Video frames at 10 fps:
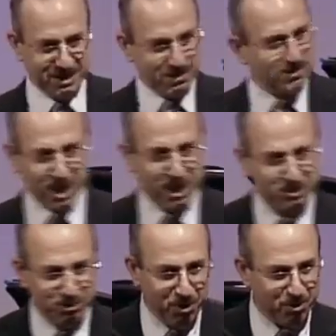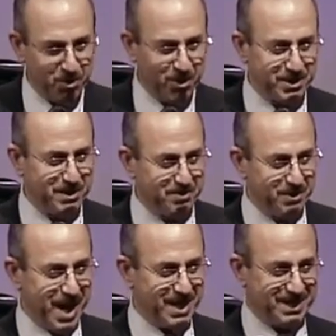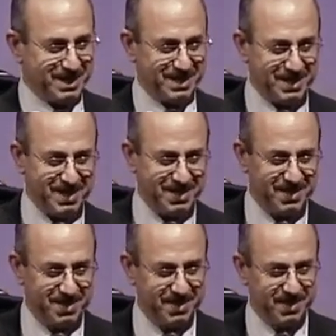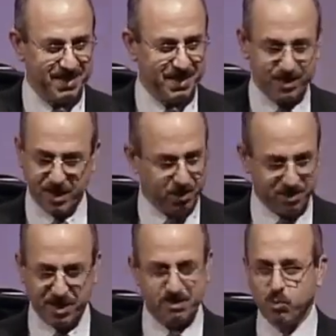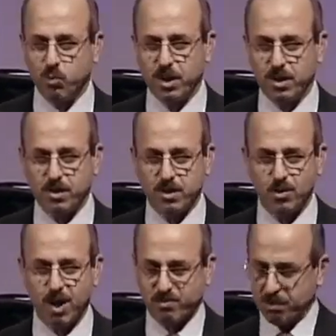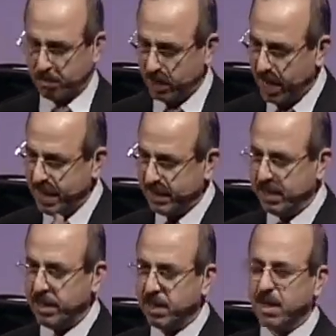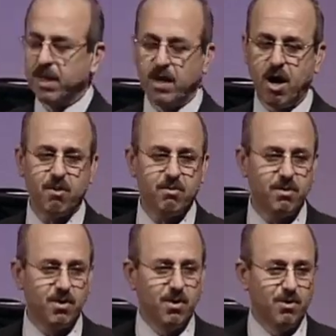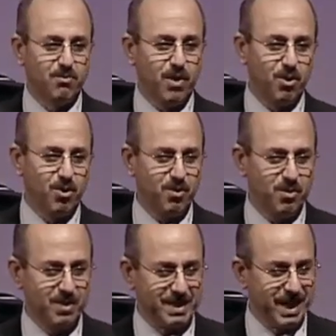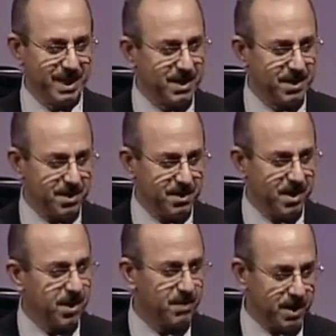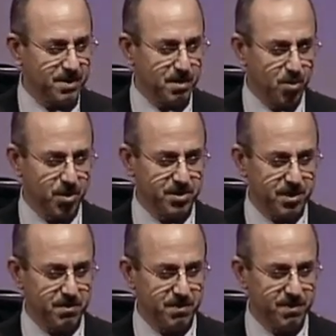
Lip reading: We are your Muslim brothers. Now it doesn't work. You have to blindly now follow the leader, even as a Muslim.